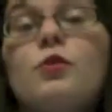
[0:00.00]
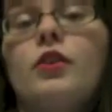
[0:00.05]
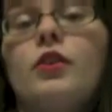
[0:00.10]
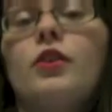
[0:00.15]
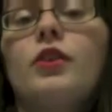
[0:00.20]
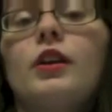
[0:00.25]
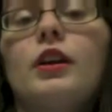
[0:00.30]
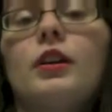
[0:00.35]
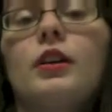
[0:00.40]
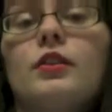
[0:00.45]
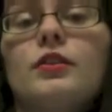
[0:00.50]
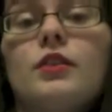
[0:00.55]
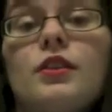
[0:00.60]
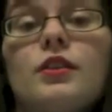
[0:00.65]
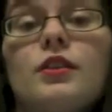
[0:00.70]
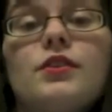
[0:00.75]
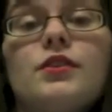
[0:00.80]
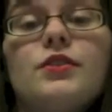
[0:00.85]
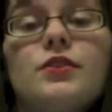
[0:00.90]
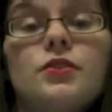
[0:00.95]
store
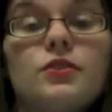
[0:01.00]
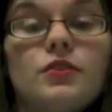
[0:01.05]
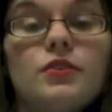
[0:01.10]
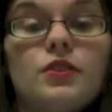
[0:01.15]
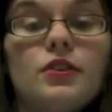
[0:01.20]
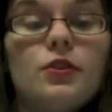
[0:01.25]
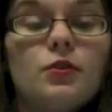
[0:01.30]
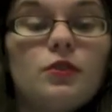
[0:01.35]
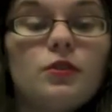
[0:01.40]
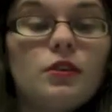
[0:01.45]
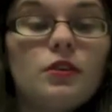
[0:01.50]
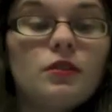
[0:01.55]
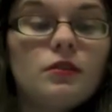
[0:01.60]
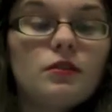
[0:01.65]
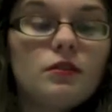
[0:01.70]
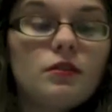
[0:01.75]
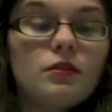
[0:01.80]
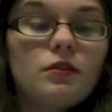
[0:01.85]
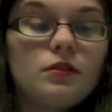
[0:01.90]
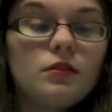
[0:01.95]
in the student
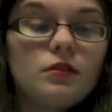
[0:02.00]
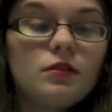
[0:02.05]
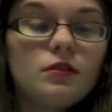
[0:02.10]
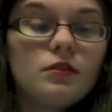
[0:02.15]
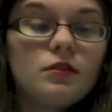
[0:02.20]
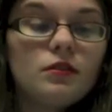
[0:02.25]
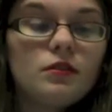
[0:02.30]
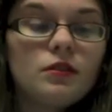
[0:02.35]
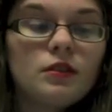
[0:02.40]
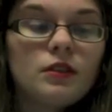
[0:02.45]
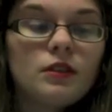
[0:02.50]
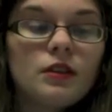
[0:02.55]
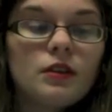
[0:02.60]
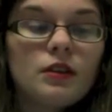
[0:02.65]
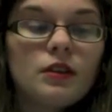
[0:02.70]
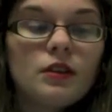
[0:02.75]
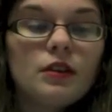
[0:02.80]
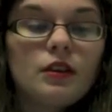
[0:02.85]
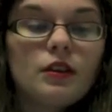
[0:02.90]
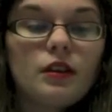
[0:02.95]
union
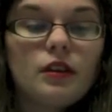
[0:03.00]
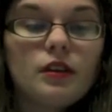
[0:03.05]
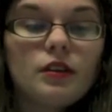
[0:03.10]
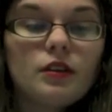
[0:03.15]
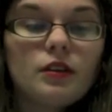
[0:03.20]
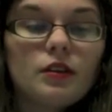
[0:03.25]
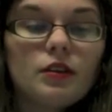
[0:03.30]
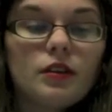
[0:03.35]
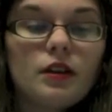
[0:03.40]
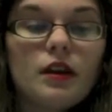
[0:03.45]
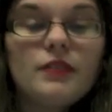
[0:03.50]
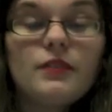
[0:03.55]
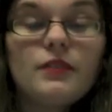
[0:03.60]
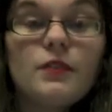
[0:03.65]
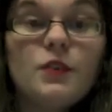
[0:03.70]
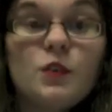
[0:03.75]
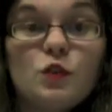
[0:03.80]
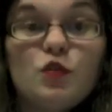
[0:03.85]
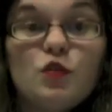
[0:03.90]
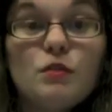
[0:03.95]
like
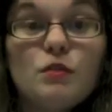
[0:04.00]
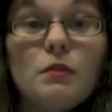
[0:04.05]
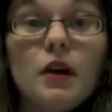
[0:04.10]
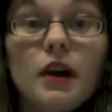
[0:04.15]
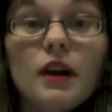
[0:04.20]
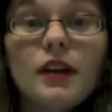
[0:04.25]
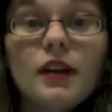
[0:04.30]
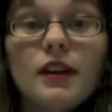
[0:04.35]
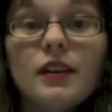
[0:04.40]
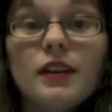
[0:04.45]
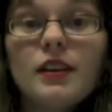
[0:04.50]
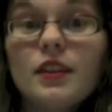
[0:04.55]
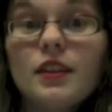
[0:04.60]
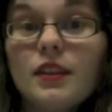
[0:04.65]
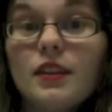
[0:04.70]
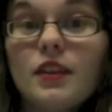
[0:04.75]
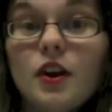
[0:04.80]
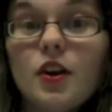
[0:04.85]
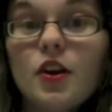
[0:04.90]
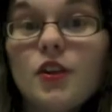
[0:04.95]
at the sushi bar
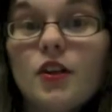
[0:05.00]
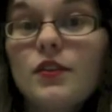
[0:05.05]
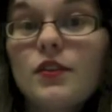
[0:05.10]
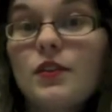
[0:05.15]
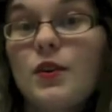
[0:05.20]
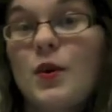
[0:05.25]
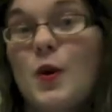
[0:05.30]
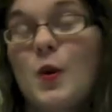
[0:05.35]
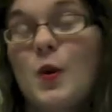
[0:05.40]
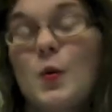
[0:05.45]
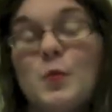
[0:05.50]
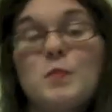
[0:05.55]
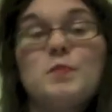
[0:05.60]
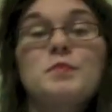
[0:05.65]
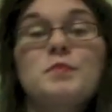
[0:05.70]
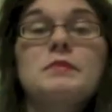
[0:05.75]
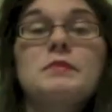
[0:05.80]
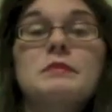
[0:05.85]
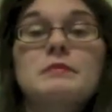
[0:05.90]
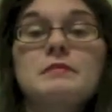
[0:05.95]
there.
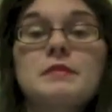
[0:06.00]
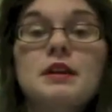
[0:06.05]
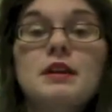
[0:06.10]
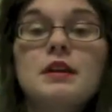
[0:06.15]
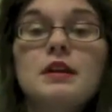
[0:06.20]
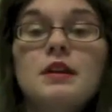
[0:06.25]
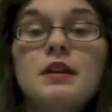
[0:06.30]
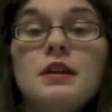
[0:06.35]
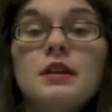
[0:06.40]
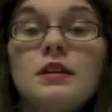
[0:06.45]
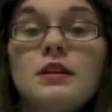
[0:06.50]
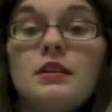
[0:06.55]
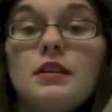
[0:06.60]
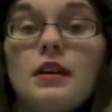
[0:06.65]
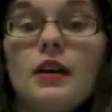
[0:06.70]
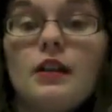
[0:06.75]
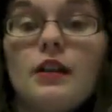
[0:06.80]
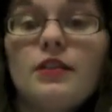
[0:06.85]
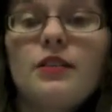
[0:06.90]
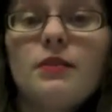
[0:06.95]
So
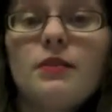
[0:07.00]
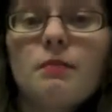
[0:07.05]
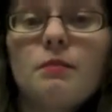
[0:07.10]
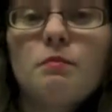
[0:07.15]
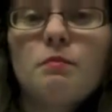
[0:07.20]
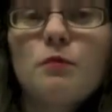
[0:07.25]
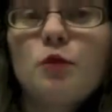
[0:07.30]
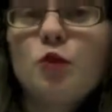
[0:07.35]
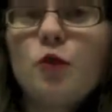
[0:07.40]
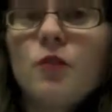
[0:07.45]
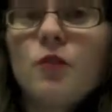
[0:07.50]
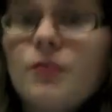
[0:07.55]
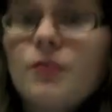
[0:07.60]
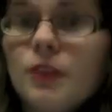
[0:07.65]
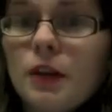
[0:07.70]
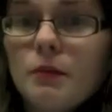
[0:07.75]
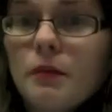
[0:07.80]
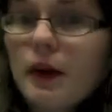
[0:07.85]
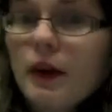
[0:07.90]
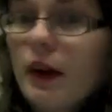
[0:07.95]
yeah, it's two
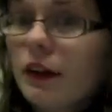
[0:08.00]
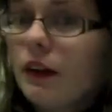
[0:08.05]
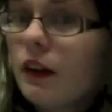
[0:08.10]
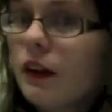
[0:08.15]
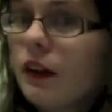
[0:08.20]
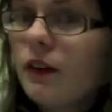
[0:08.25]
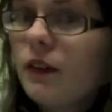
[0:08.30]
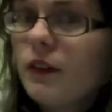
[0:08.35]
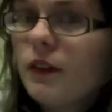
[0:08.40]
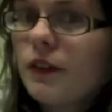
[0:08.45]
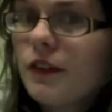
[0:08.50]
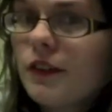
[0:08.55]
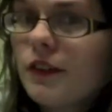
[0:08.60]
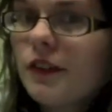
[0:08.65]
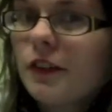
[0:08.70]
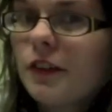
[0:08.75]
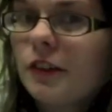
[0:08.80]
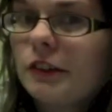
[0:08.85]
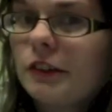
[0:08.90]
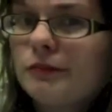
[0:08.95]
fifty a bottle.
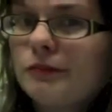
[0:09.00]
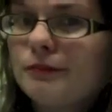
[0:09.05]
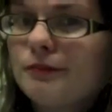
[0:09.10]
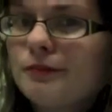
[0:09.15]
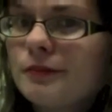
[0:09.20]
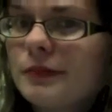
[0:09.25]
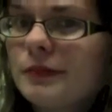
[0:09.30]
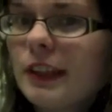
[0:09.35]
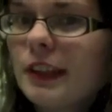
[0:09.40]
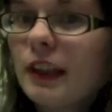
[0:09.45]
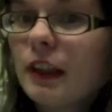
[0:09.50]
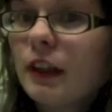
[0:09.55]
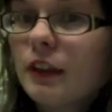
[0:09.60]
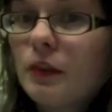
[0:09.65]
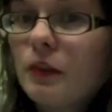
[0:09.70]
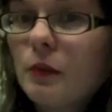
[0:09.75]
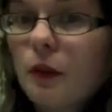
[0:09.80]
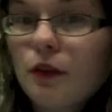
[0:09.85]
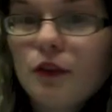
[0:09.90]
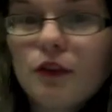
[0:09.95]
So a
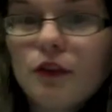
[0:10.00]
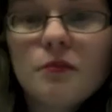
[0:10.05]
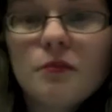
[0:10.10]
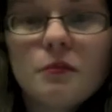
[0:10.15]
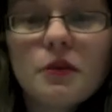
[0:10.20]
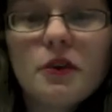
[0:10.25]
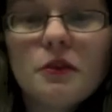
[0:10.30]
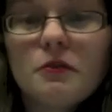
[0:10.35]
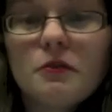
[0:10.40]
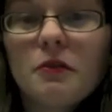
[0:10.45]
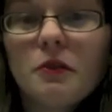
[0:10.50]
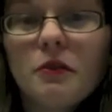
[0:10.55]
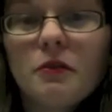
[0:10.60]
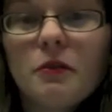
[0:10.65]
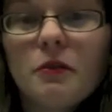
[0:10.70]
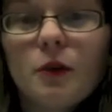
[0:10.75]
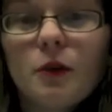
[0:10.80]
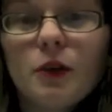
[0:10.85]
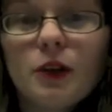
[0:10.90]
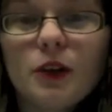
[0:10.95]
little expensive,
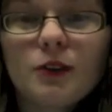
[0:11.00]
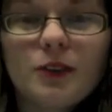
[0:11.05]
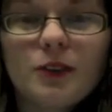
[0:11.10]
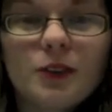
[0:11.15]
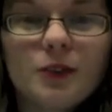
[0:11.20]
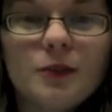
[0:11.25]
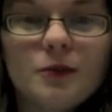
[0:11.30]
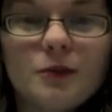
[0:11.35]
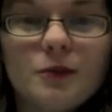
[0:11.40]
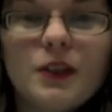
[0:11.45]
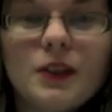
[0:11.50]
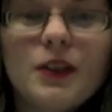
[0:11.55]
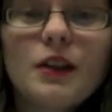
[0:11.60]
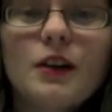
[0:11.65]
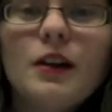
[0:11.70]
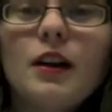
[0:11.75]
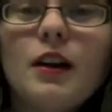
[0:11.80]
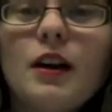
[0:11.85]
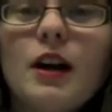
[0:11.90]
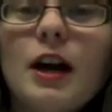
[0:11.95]
but whatever.
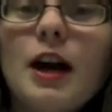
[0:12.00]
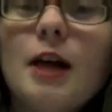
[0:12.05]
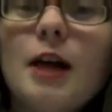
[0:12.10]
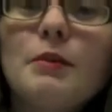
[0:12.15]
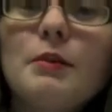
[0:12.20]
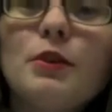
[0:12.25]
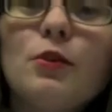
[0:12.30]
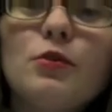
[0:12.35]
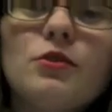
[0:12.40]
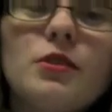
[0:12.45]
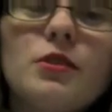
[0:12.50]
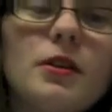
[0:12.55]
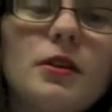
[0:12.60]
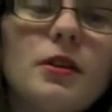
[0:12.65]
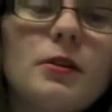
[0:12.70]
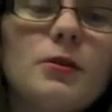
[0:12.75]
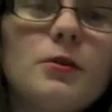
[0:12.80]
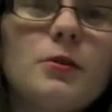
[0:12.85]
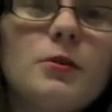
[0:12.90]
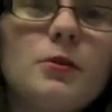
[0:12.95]
I'm an
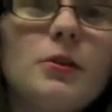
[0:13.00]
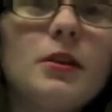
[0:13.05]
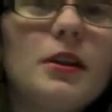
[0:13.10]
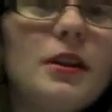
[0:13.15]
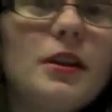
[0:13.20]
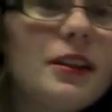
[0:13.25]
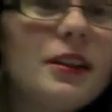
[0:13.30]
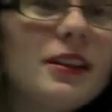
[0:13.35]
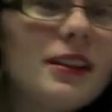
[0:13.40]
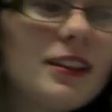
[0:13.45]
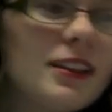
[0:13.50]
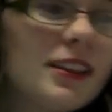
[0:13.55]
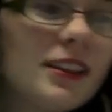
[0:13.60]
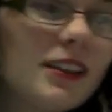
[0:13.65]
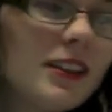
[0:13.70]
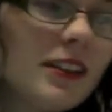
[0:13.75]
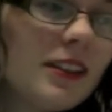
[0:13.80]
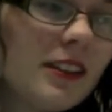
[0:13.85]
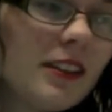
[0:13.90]
otaku.